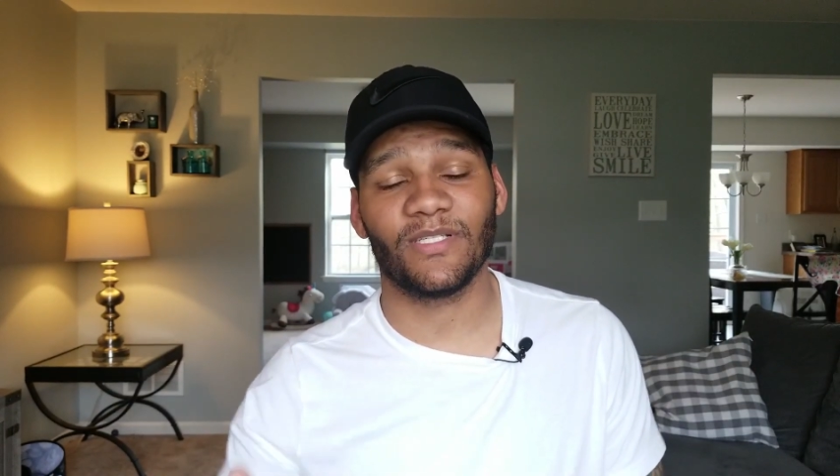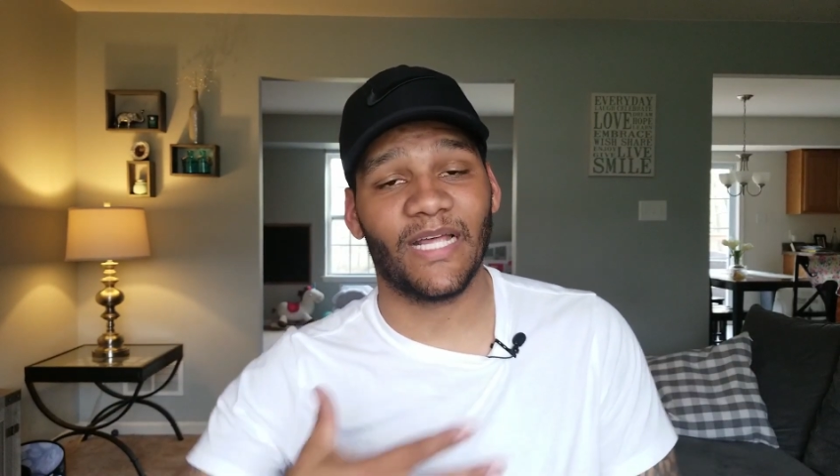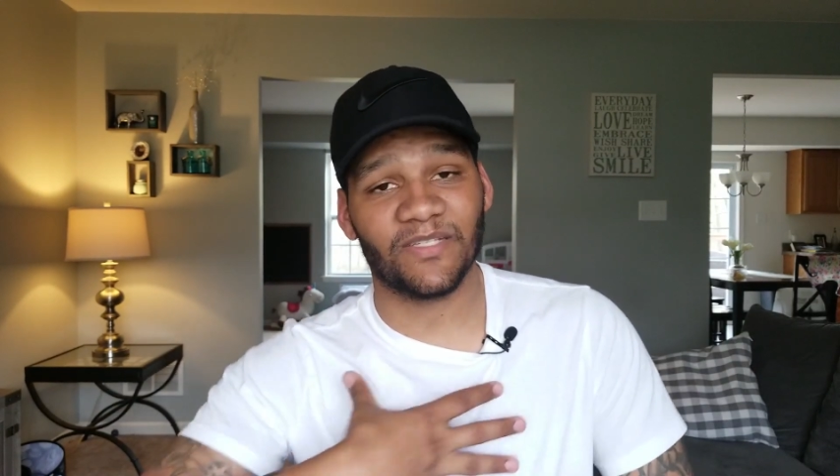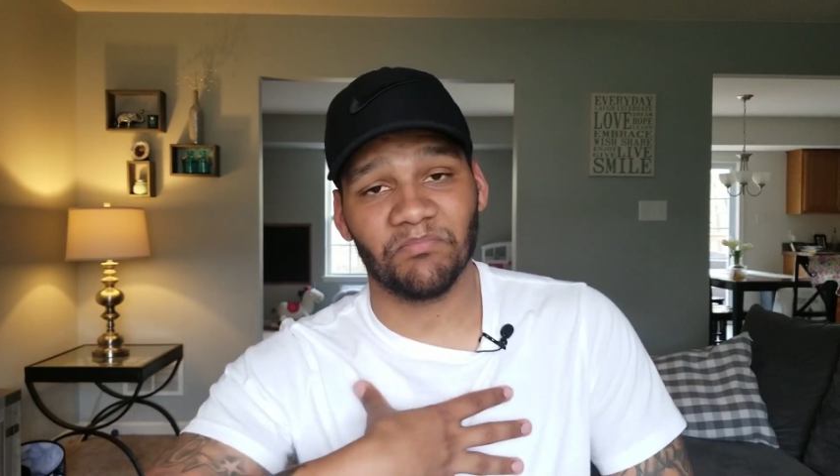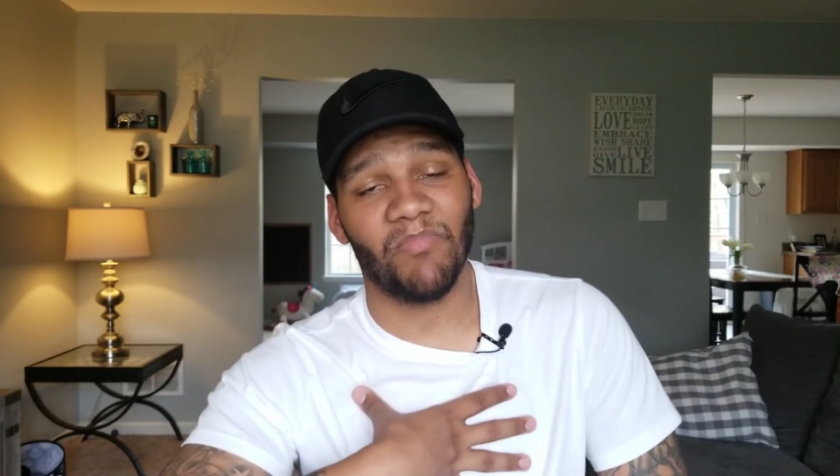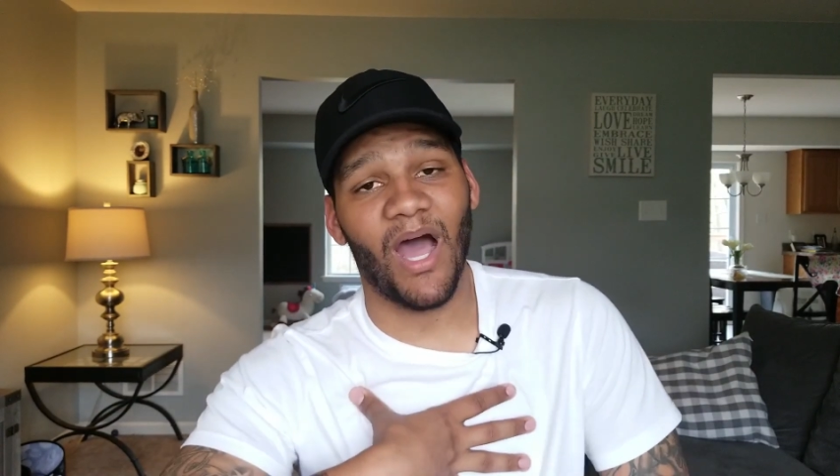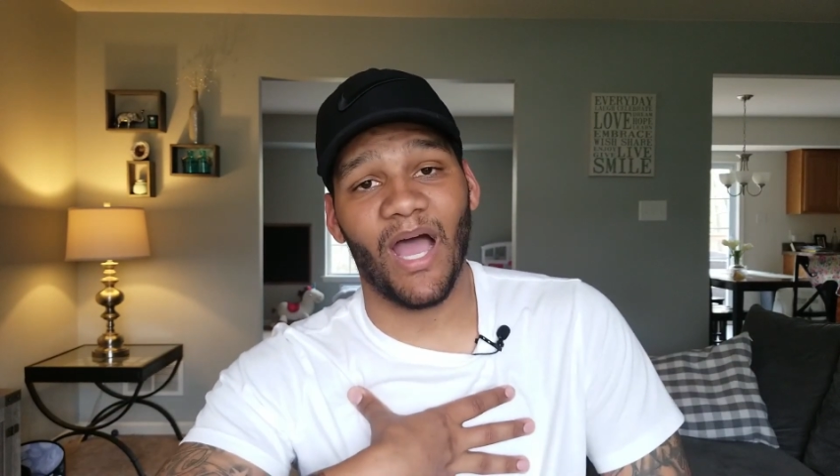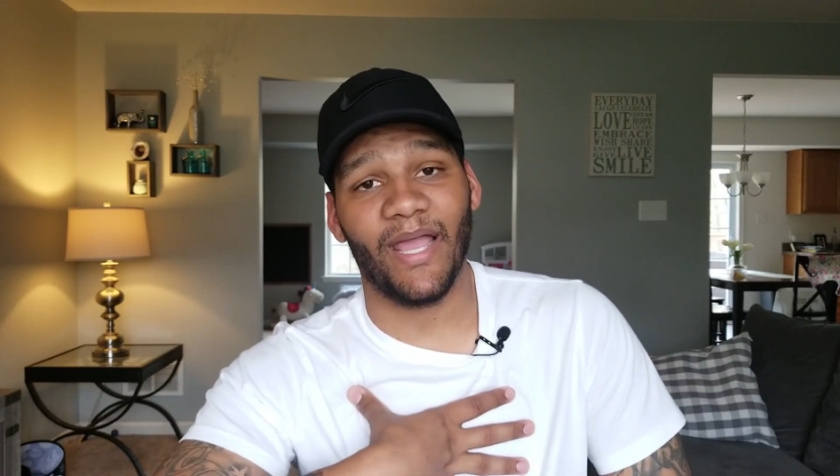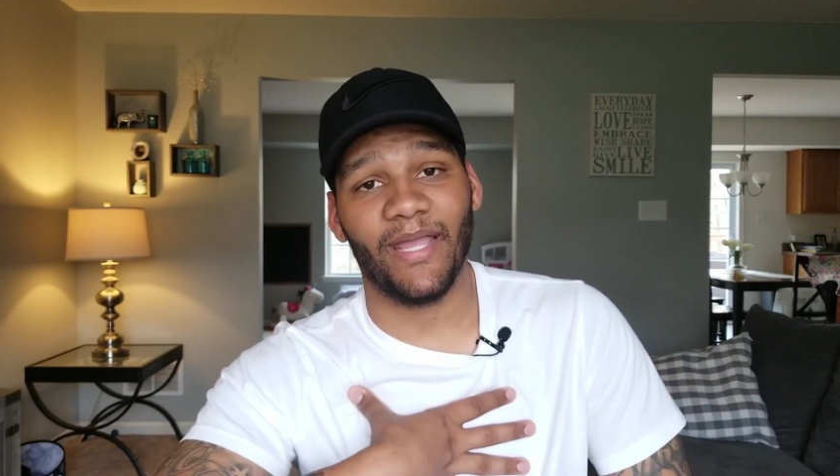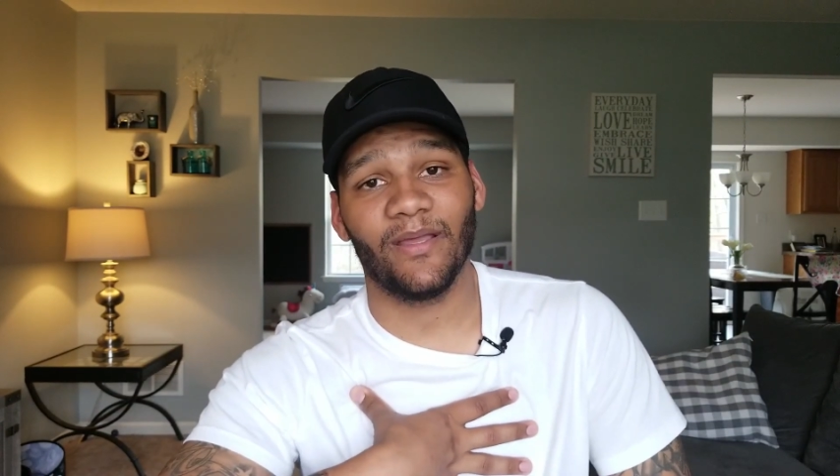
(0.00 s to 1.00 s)
That's
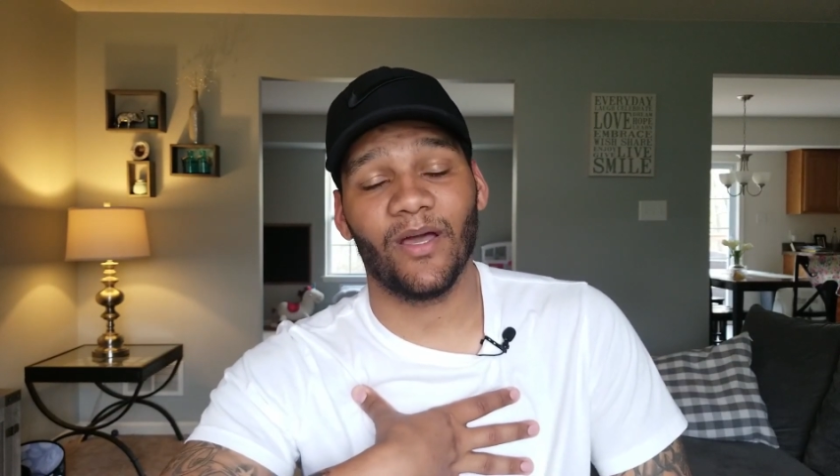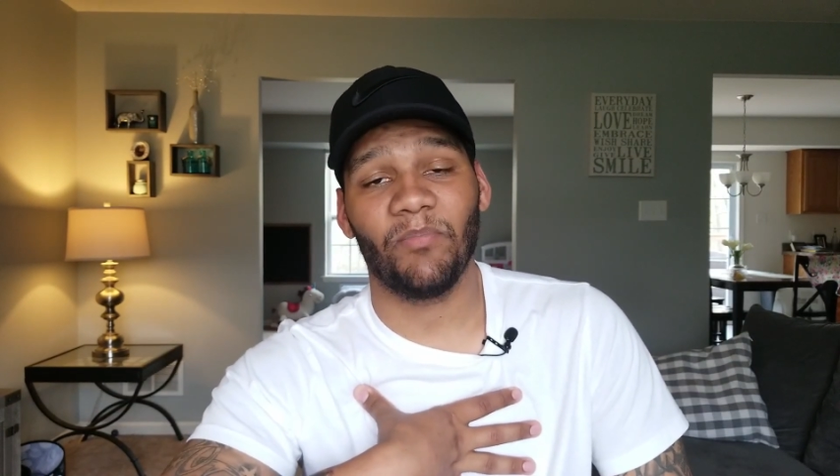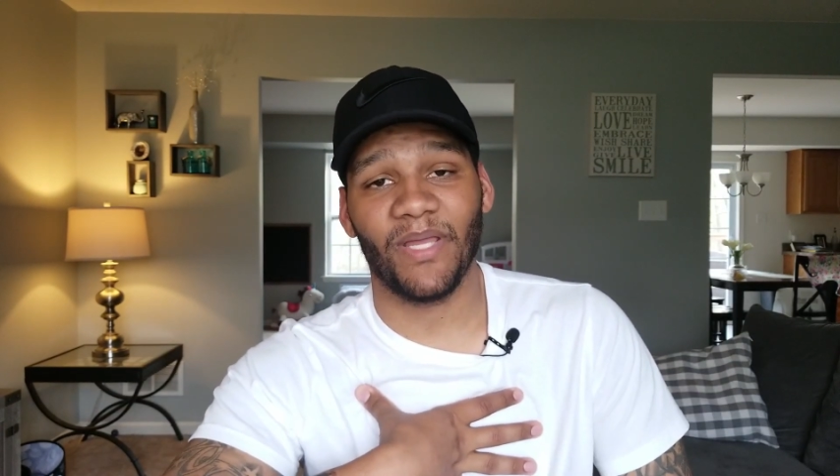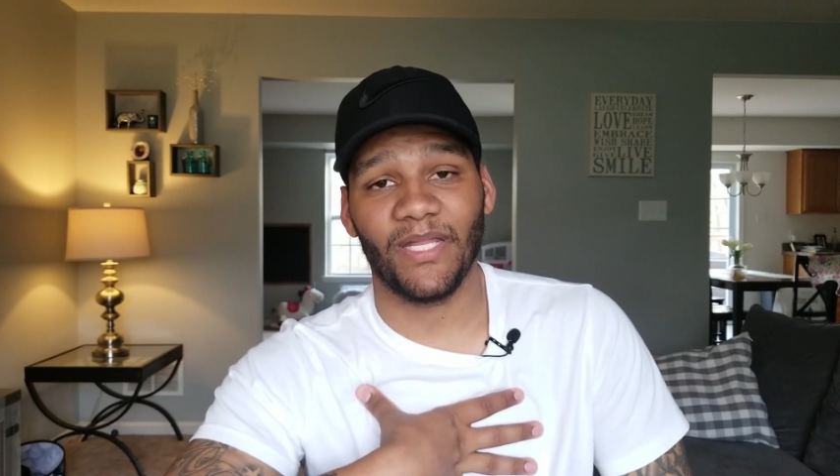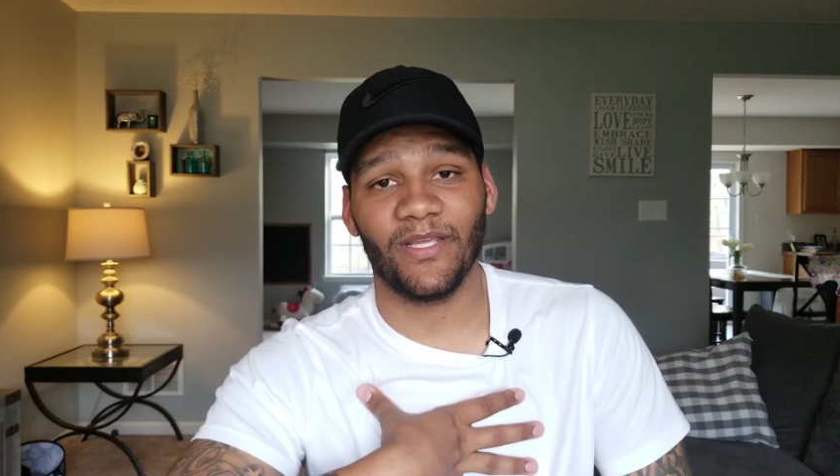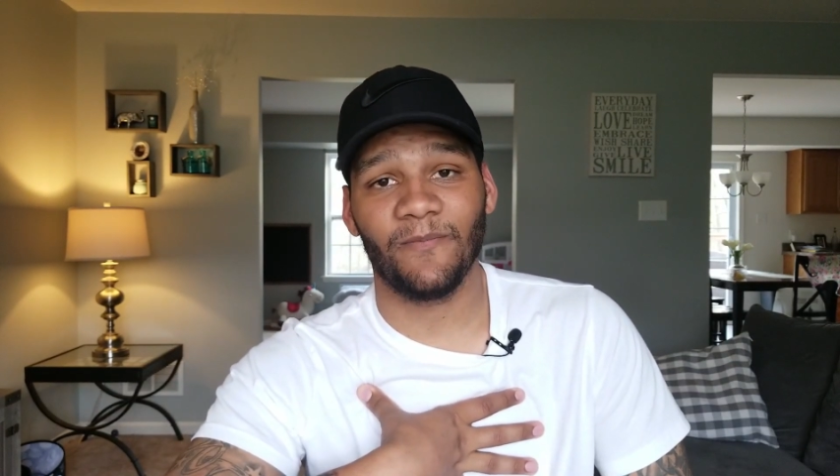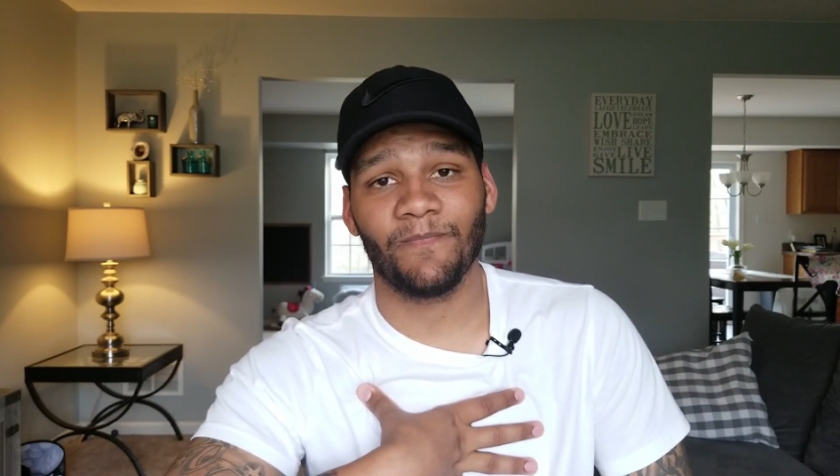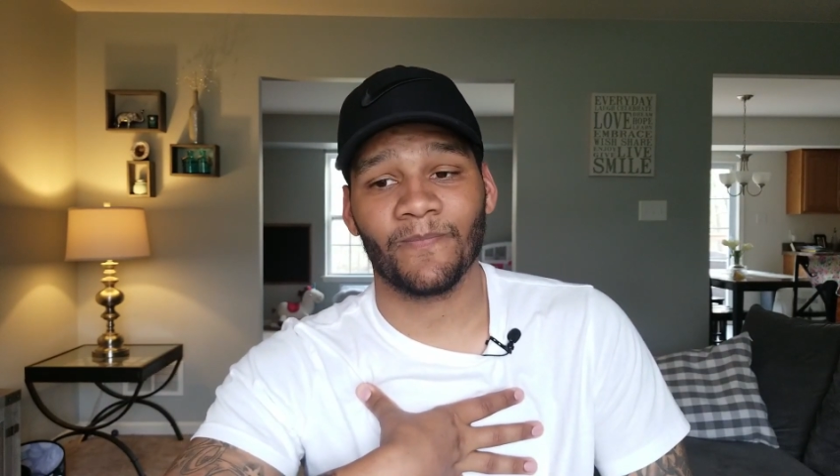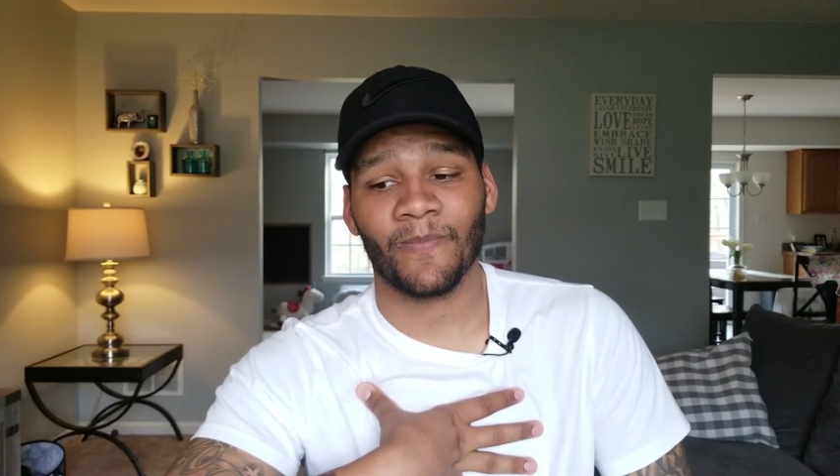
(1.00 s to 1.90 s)
my opinion.